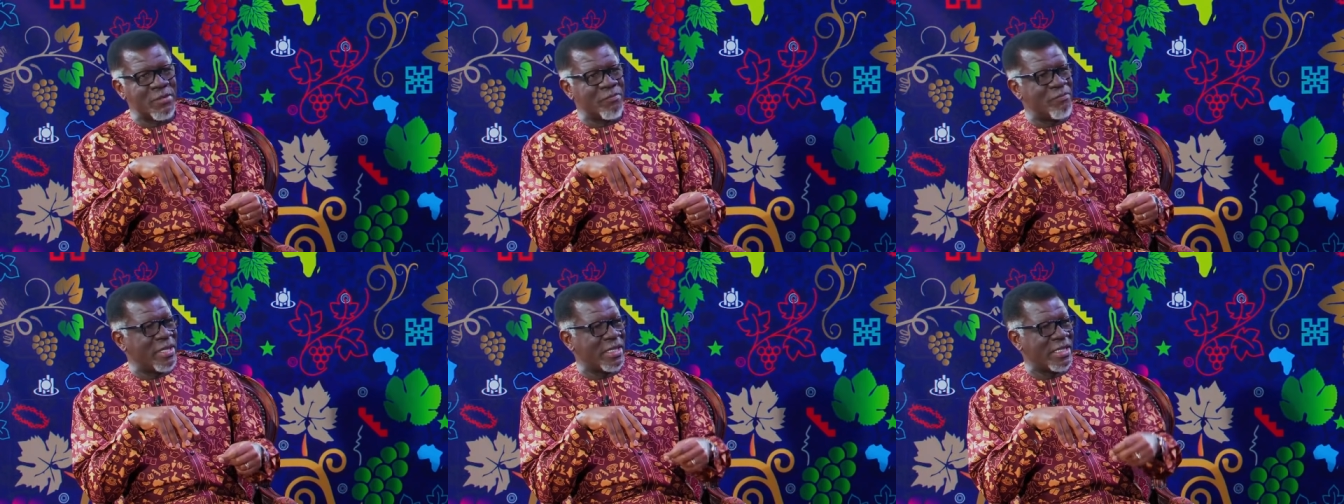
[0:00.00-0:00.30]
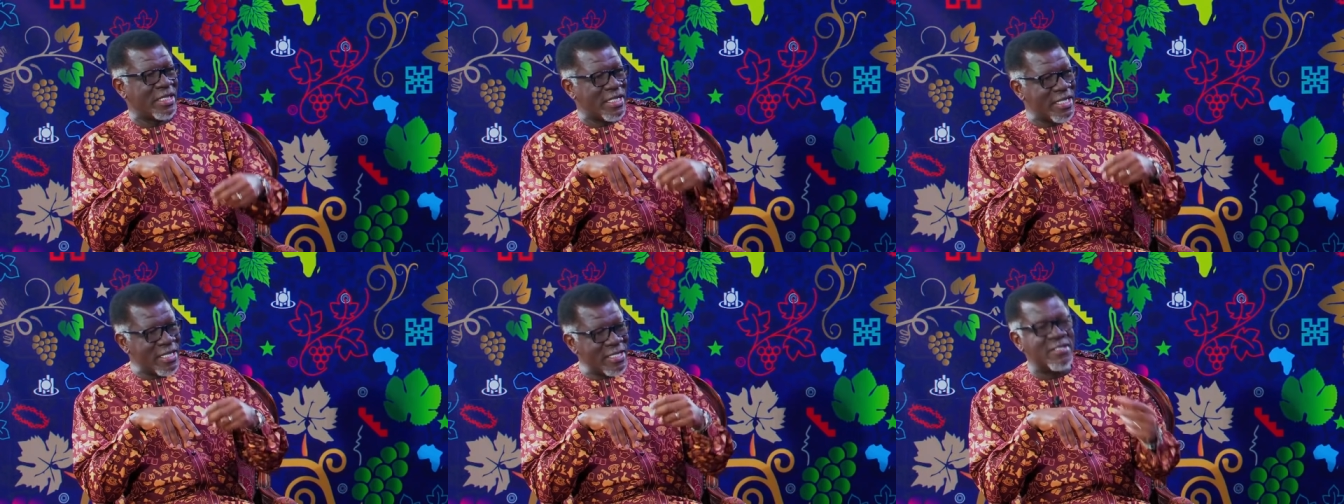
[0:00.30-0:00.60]

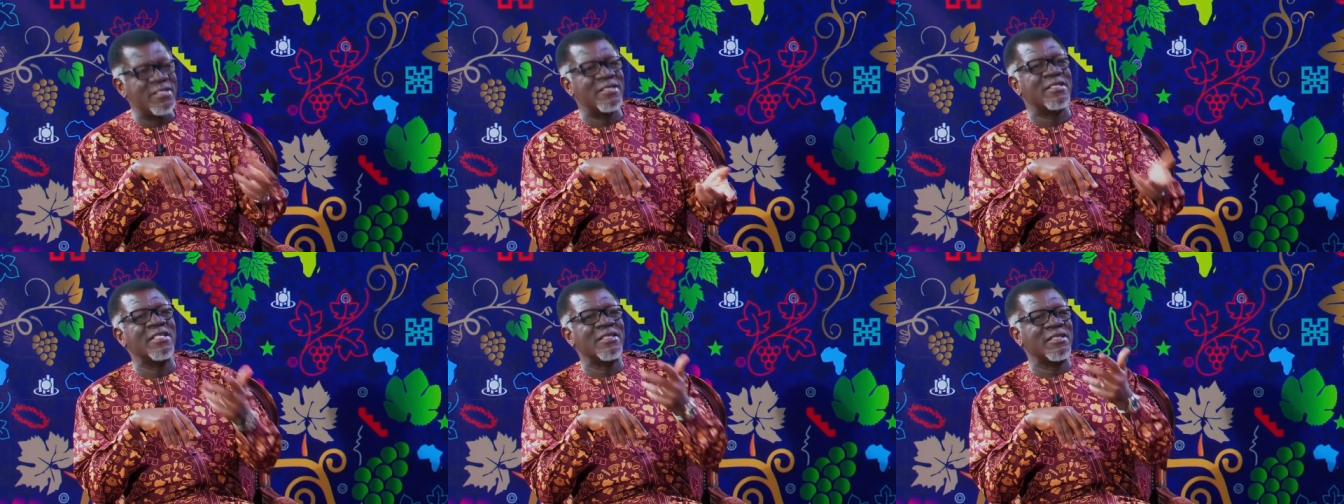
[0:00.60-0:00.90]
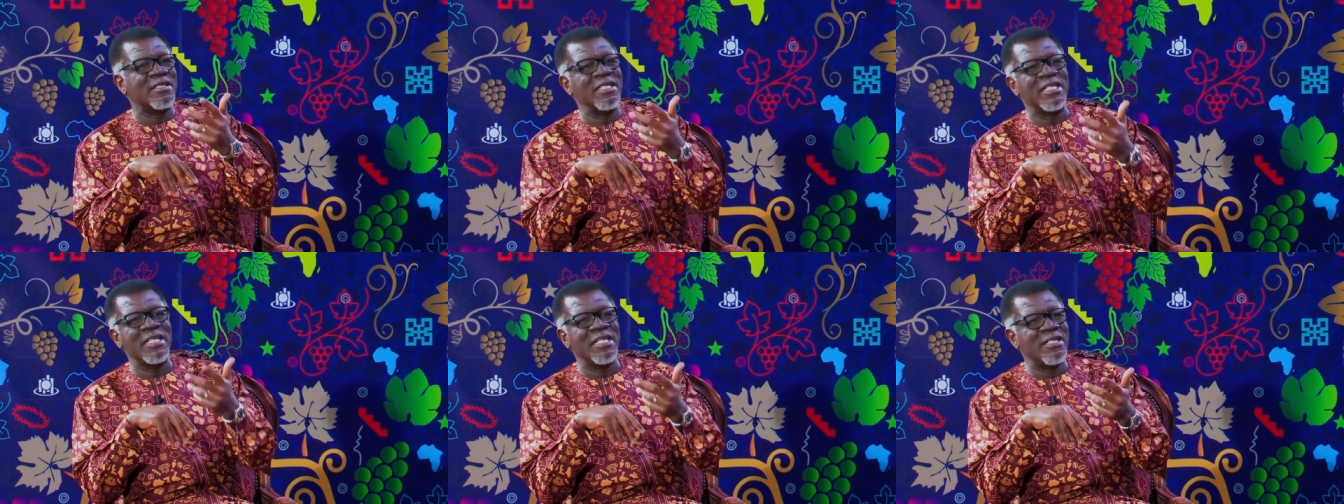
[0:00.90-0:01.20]
but
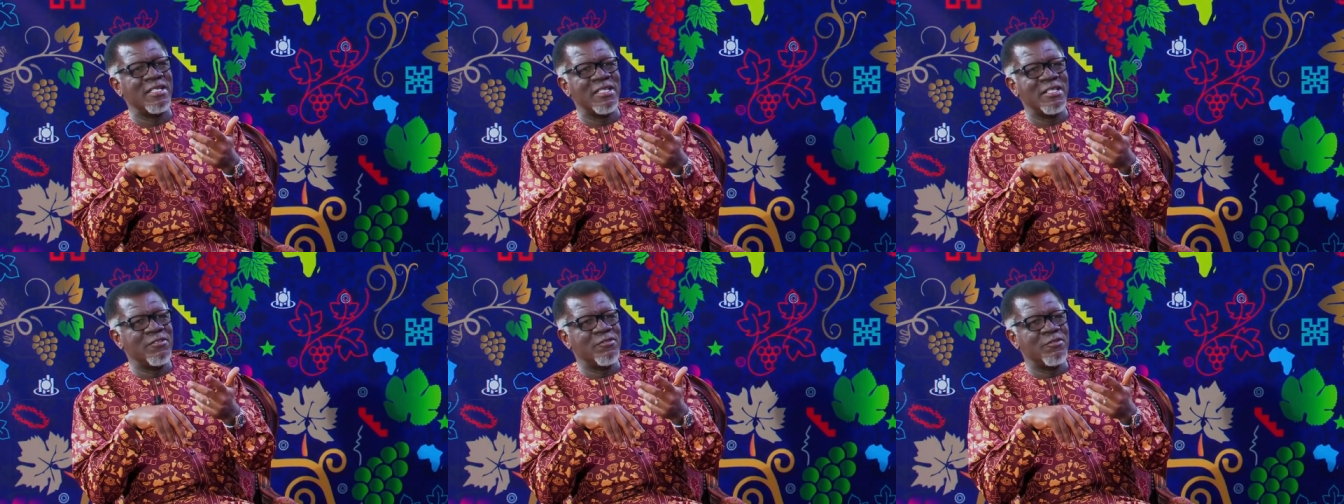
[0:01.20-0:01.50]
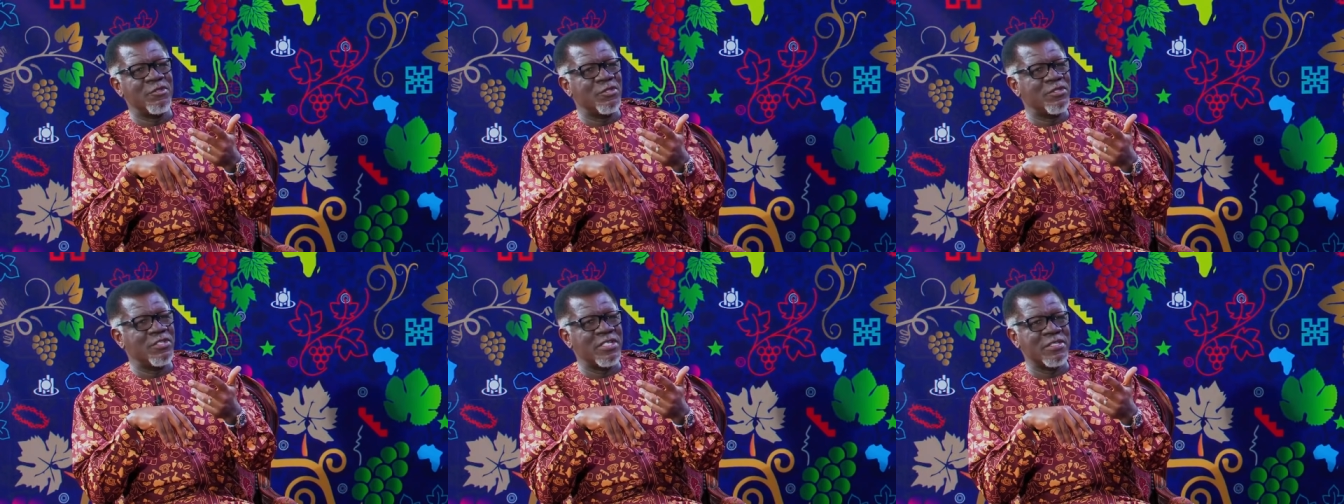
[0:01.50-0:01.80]
instantly
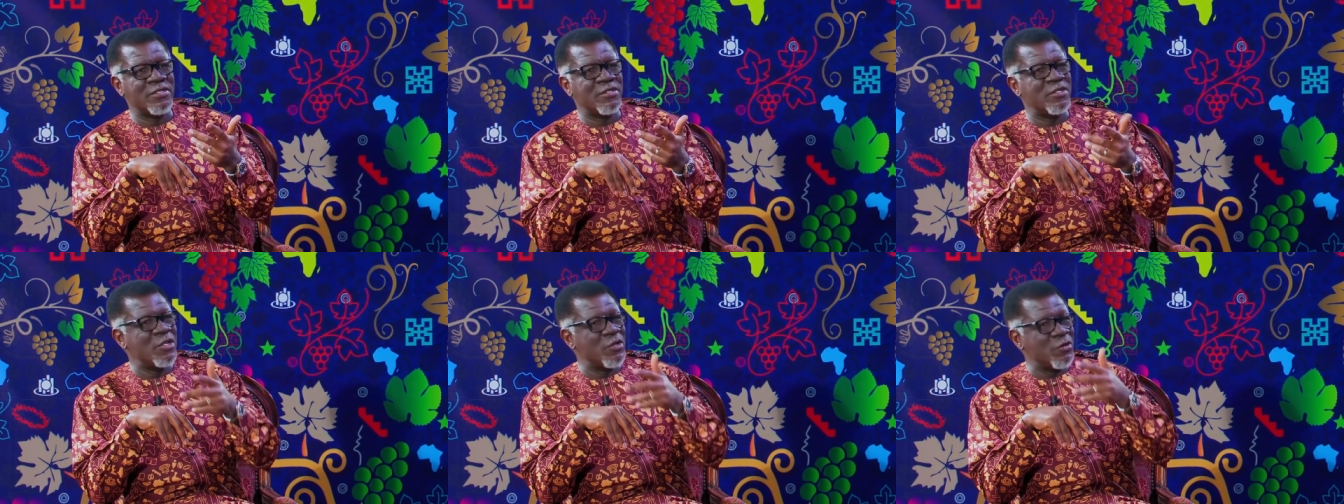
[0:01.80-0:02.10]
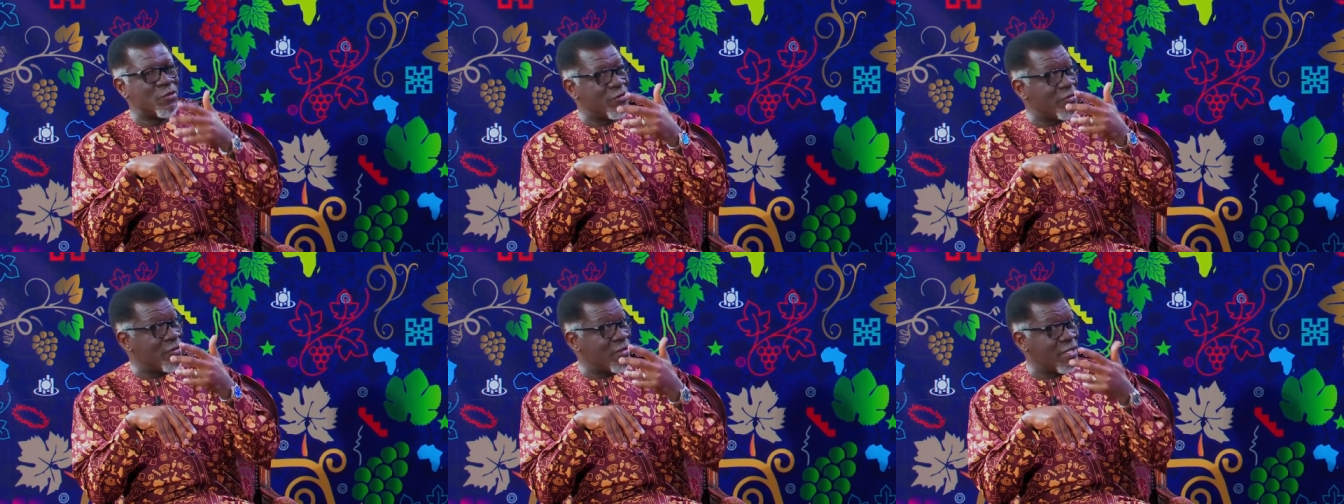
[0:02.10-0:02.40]
you just knew